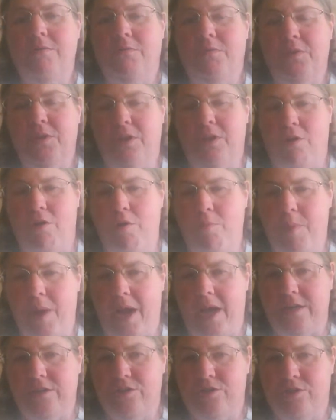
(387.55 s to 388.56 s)
for the lower
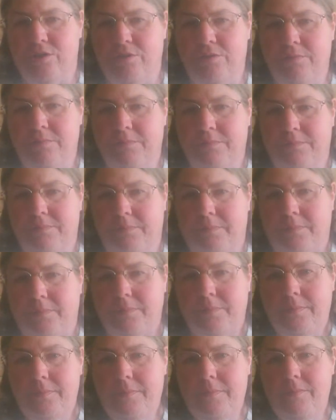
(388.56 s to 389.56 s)
pasture.
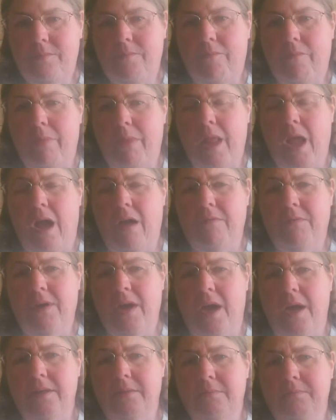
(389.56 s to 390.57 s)
I've
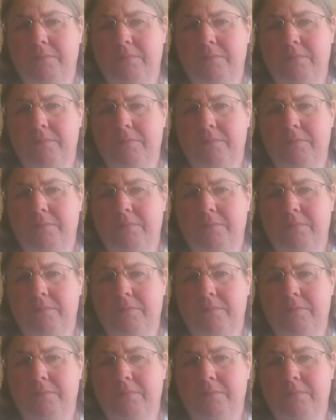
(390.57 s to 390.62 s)
got